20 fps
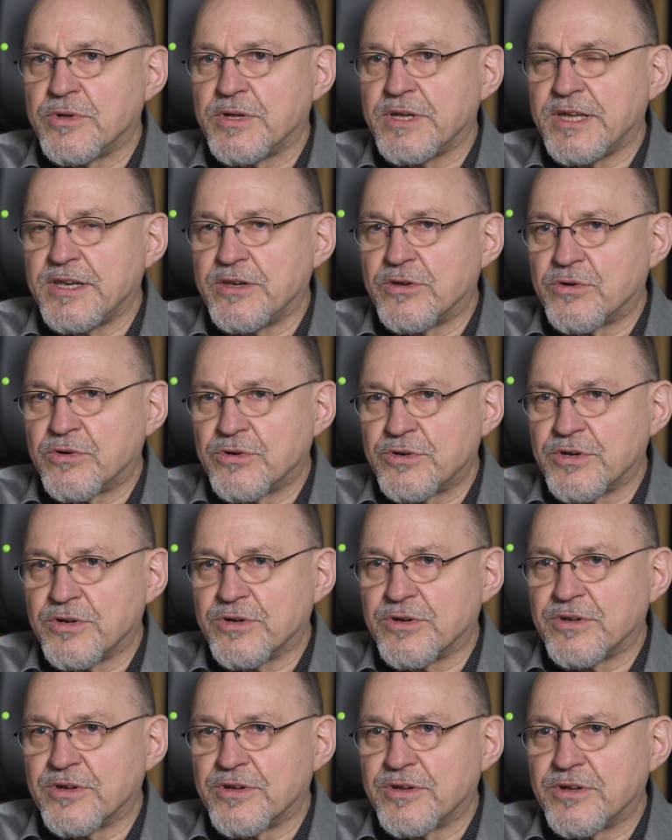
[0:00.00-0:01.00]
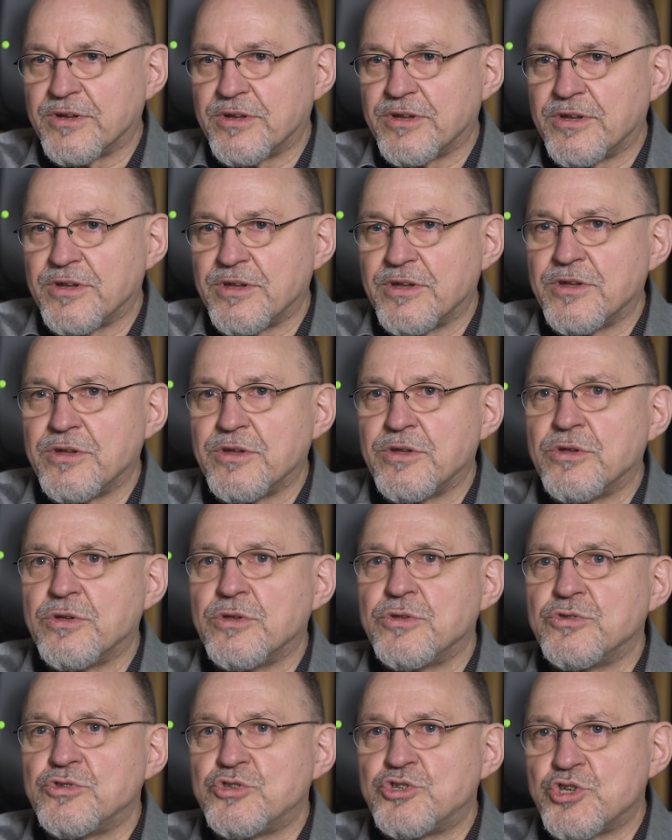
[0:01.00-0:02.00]
In order
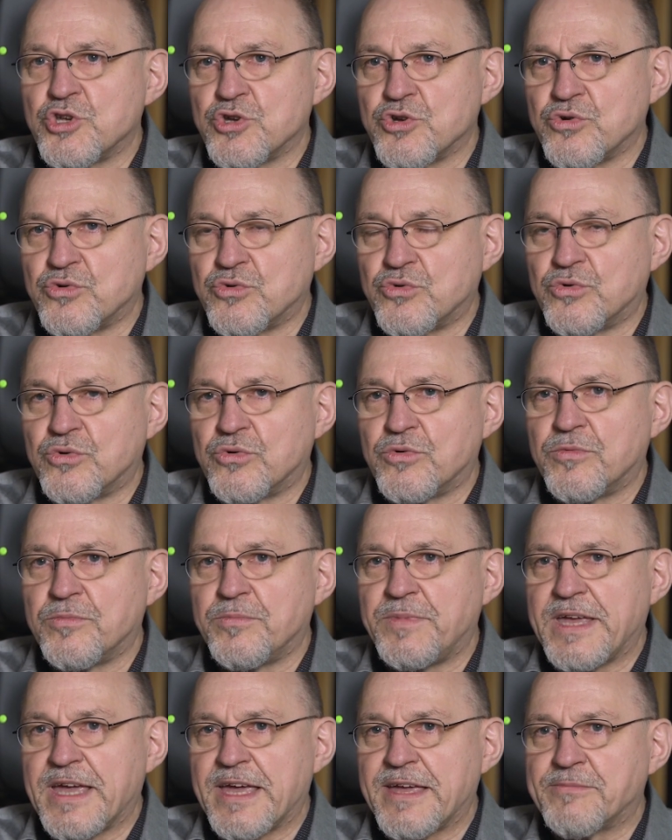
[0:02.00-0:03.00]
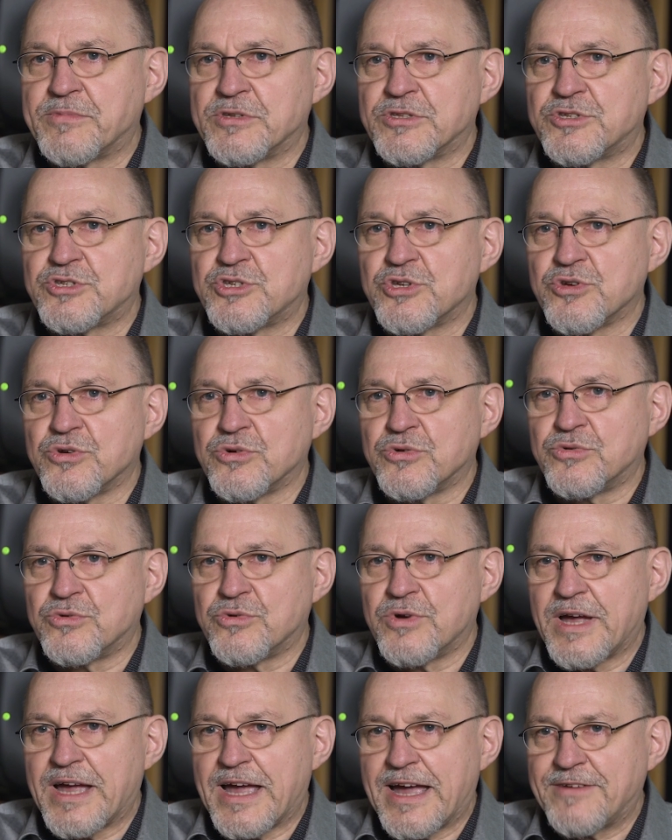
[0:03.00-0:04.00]
to be able to
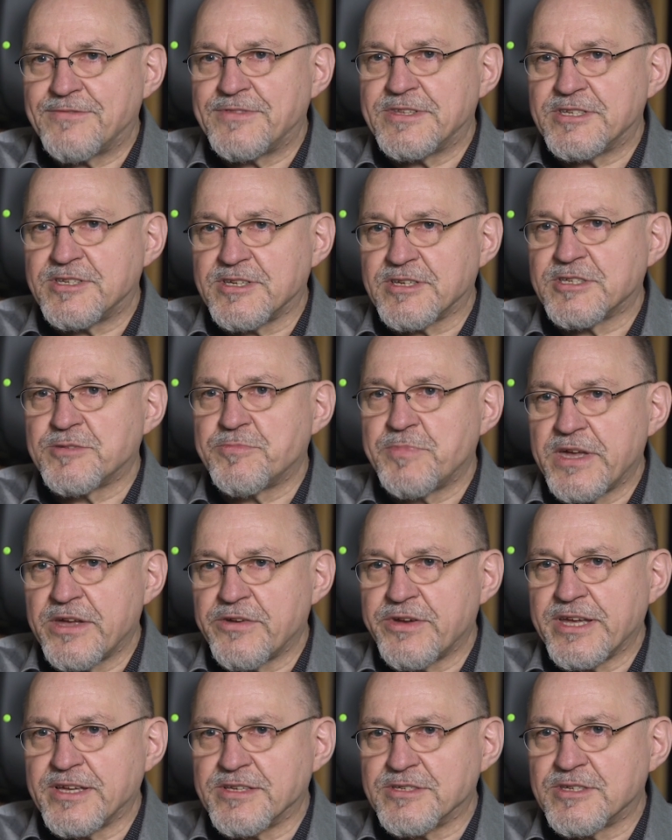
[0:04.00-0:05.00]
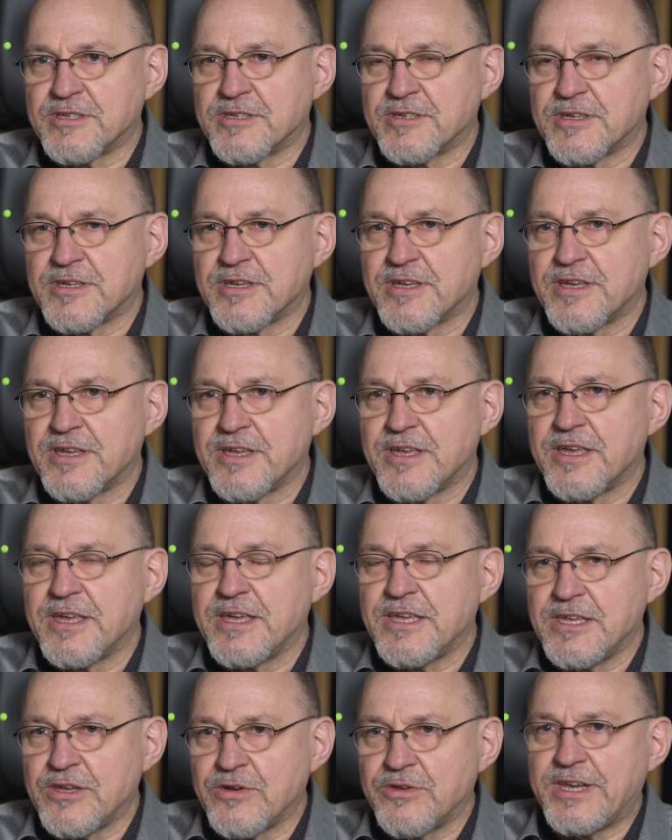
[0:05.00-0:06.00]
have this experience,
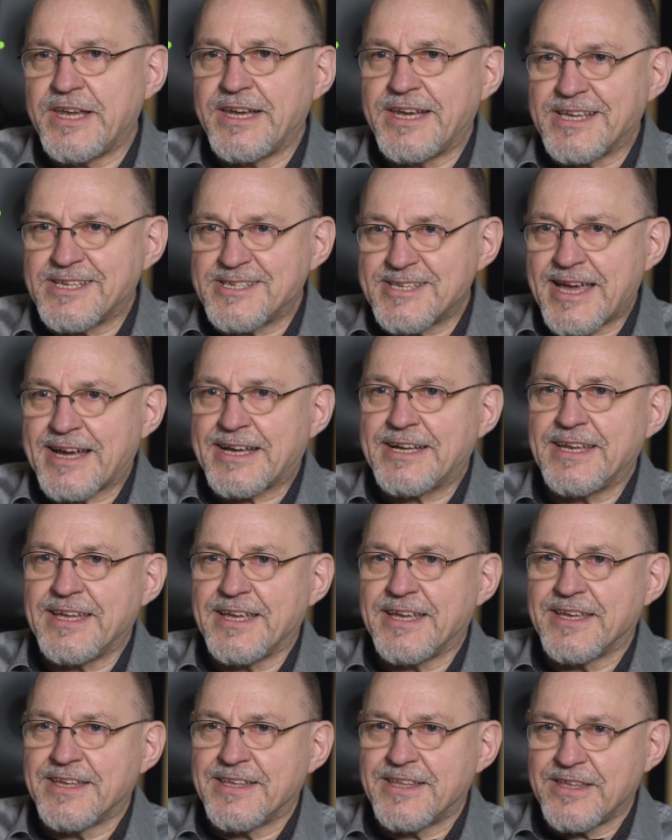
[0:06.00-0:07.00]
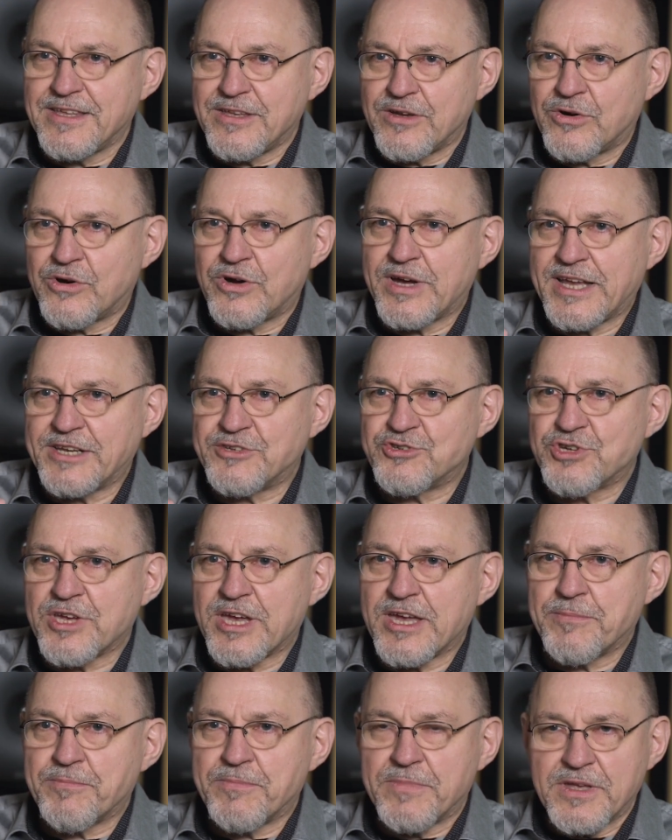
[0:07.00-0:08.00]
you need exactly your head
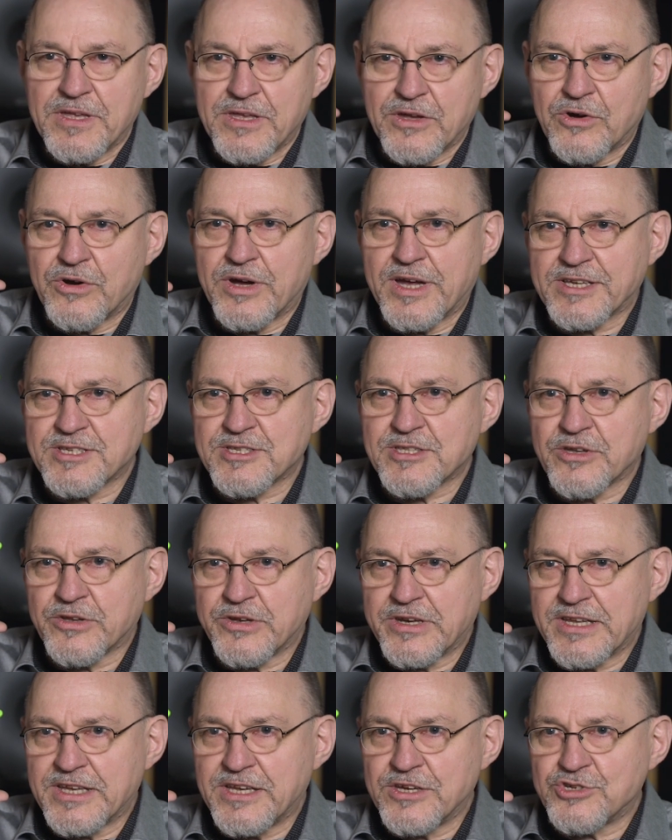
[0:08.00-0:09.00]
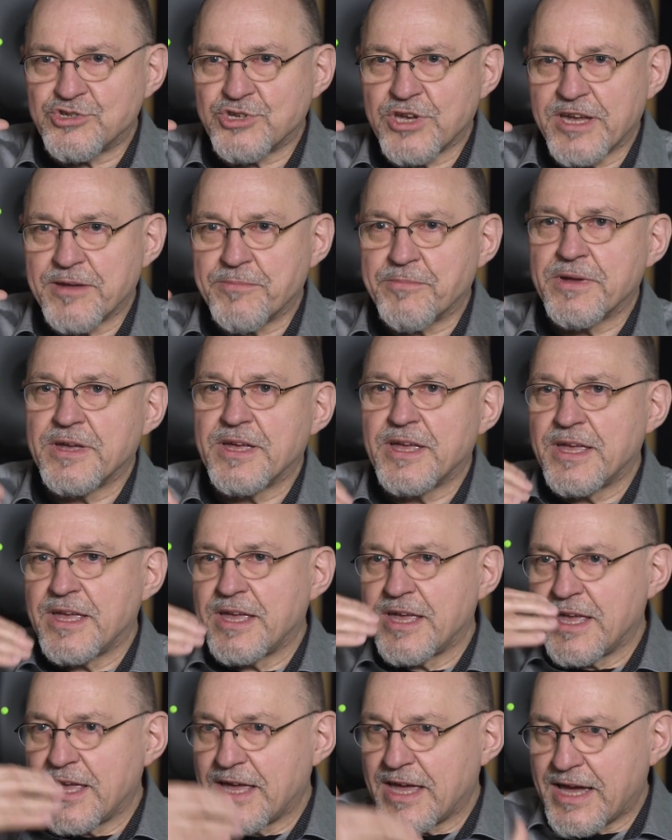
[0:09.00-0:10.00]
shape, your external ear shape,
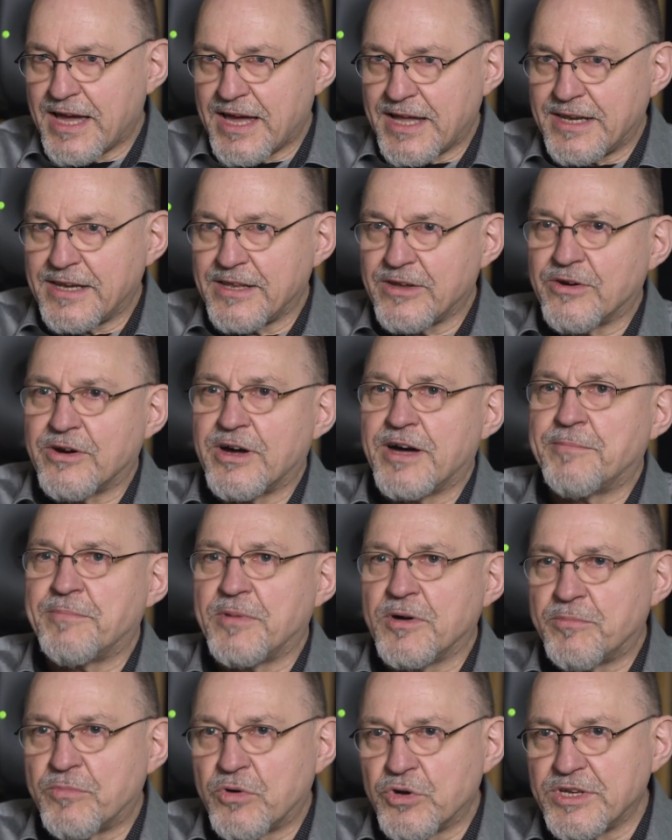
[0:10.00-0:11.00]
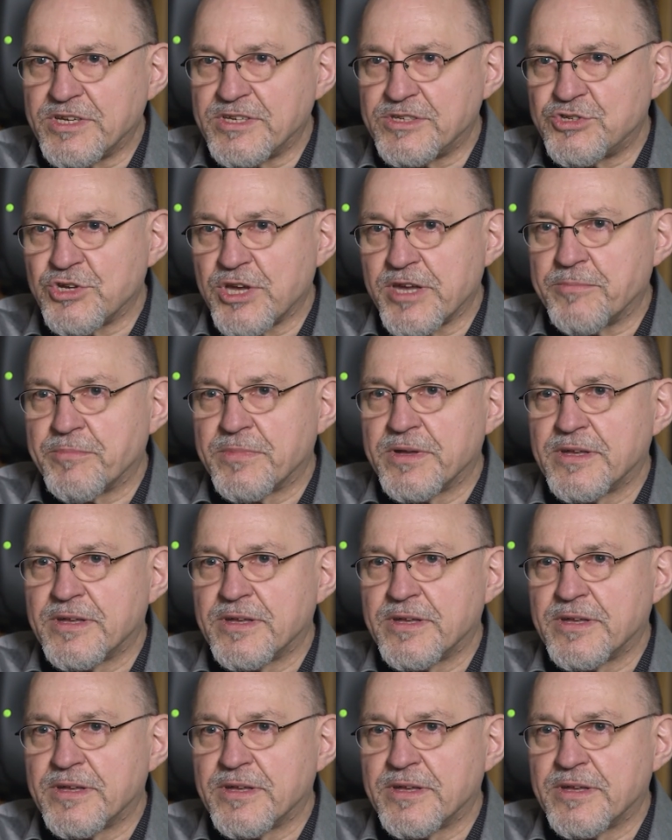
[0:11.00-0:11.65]
and your upper body shape.